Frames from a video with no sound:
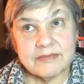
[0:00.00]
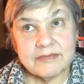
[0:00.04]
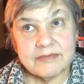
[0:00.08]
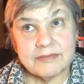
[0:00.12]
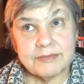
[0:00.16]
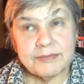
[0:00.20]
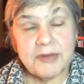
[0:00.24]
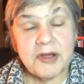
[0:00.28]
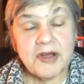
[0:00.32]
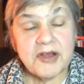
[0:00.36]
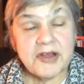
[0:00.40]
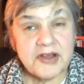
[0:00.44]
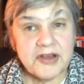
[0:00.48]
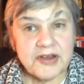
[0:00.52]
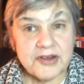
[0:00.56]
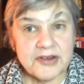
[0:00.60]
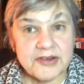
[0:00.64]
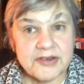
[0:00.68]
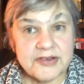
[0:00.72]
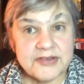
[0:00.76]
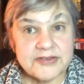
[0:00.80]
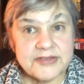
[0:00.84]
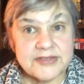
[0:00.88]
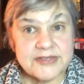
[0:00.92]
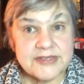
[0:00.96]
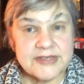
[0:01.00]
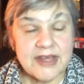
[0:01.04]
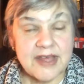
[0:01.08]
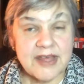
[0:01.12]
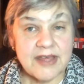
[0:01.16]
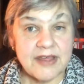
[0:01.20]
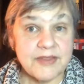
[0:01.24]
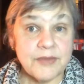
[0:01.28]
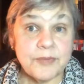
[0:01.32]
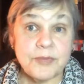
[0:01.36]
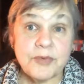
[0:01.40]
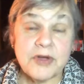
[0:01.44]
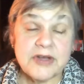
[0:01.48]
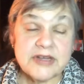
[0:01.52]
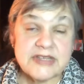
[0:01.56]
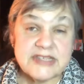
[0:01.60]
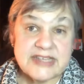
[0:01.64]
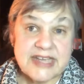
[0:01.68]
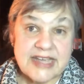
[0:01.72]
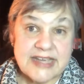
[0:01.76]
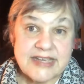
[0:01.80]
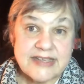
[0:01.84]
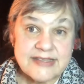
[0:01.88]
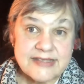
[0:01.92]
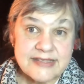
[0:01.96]
Barker's The
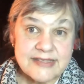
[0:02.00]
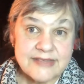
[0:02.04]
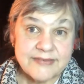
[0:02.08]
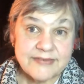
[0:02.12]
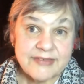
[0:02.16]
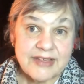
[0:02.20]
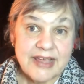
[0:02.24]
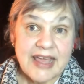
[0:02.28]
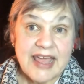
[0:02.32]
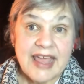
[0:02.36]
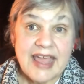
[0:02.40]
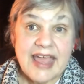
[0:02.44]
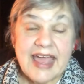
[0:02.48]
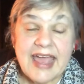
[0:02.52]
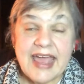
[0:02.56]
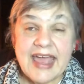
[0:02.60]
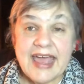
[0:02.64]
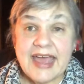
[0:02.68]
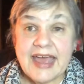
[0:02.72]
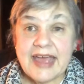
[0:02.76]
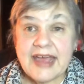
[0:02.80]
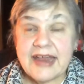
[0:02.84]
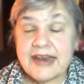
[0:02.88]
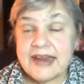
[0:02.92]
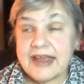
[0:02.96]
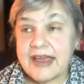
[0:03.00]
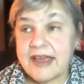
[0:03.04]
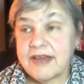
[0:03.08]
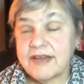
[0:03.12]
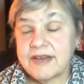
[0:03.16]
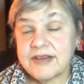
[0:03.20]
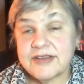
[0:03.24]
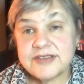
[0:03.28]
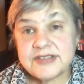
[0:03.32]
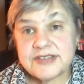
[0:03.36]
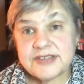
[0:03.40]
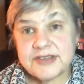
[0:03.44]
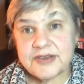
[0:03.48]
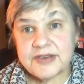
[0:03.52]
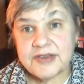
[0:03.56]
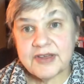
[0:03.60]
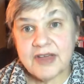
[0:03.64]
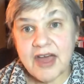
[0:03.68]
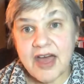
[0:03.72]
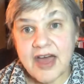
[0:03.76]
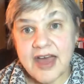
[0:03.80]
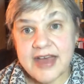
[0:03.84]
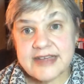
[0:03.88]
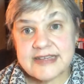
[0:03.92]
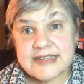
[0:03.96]
Brontes, and I also
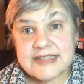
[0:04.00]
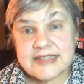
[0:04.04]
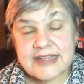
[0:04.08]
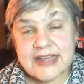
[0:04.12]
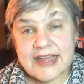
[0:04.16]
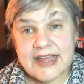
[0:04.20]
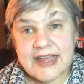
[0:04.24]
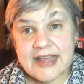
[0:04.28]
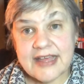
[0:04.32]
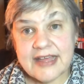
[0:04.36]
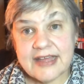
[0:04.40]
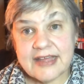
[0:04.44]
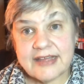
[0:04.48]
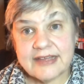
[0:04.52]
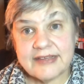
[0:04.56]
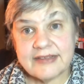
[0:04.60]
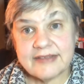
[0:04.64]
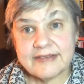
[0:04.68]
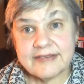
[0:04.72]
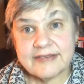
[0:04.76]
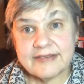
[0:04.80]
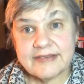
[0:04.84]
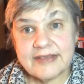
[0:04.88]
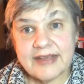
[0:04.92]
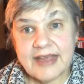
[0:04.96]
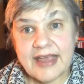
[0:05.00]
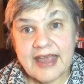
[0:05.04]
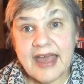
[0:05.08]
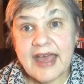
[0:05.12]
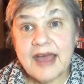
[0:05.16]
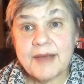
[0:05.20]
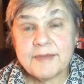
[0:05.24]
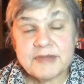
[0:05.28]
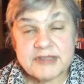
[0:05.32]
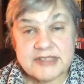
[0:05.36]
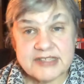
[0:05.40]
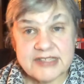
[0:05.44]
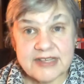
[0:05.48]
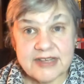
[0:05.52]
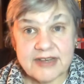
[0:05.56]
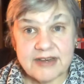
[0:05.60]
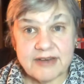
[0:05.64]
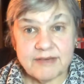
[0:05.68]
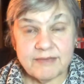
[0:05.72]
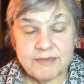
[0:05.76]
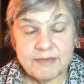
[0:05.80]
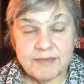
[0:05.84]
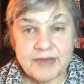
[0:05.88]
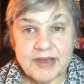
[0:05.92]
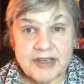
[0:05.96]
got Hamilton
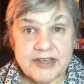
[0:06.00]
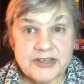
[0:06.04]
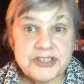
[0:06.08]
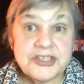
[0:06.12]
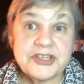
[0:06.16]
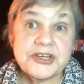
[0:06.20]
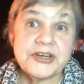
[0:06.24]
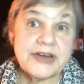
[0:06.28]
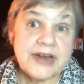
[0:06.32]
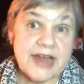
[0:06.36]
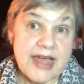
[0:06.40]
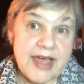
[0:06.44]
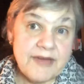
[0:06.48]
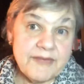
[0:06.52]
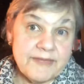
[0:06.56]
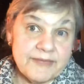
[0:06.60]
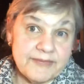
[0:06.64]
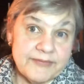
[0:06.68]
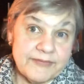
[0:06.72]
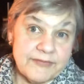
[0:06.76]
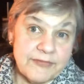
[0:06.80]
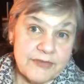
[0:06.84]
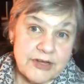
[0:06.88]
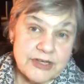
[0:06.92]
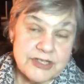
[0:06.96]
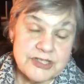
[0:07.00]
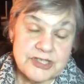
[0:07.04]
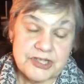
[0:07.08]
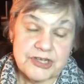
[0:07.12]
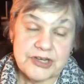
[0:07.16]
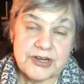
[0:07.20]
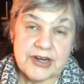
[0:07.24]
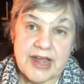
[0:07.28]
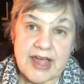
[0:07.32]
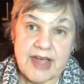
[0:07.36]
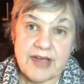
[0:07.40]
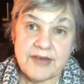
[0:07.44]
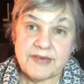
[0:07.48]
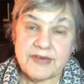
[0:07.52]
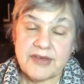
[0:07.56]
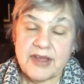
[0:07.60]
by Ron Chernow,